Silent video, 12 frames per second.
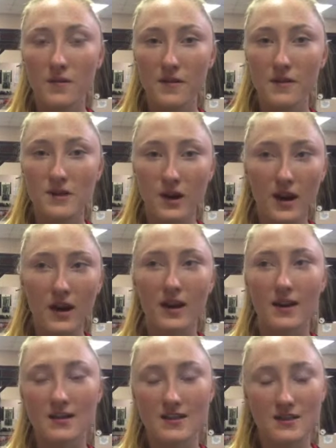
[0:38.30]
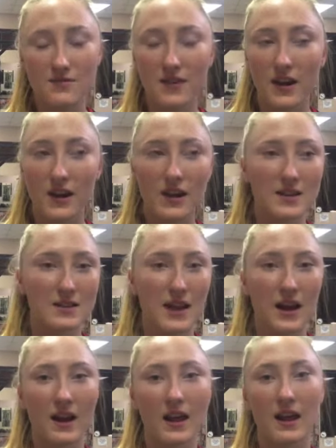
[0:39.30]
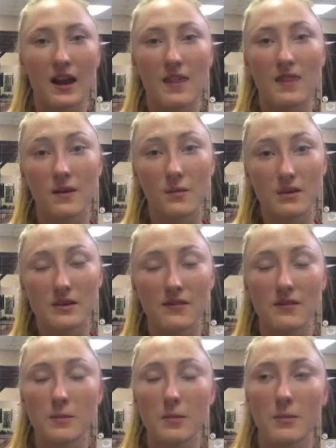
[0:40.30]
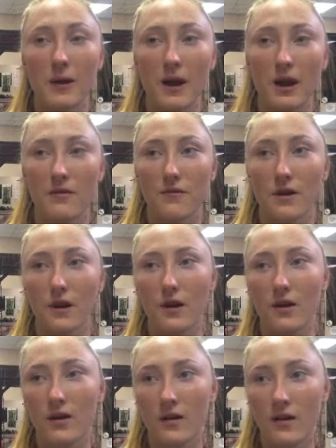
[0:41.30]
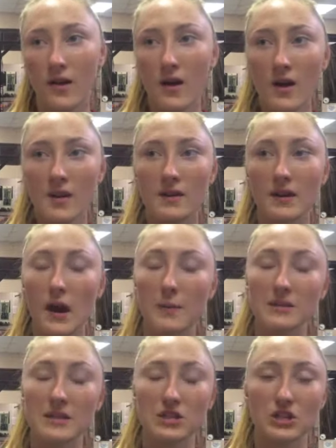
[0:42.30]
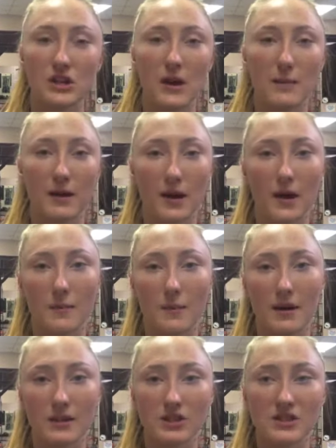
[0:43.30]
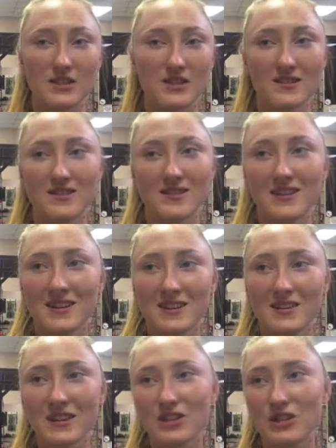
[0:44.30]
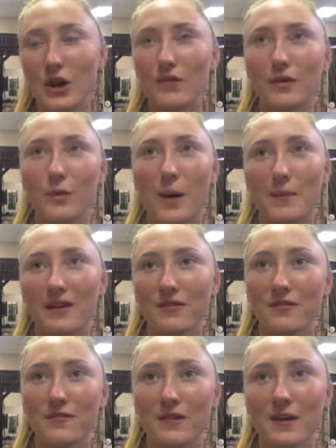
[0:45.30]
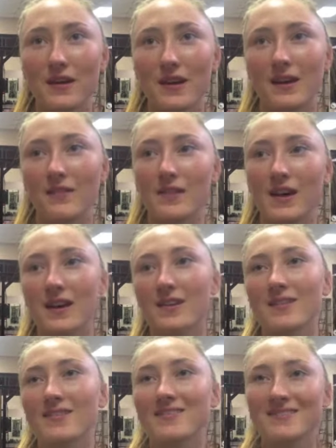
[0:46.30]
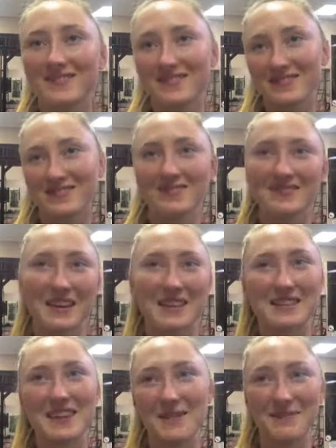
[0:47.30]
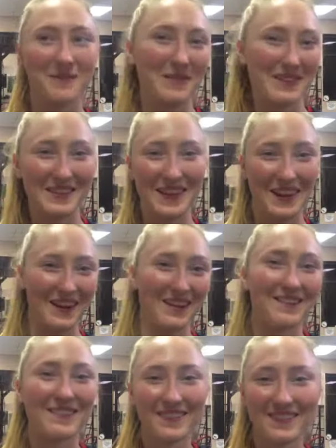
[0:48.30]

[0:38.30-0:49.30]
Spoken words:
We feel good. It's very exciting, and I think we're definitely prepared for the competition coming up, and it's just such an overwhelming feeling of like excitement within the air.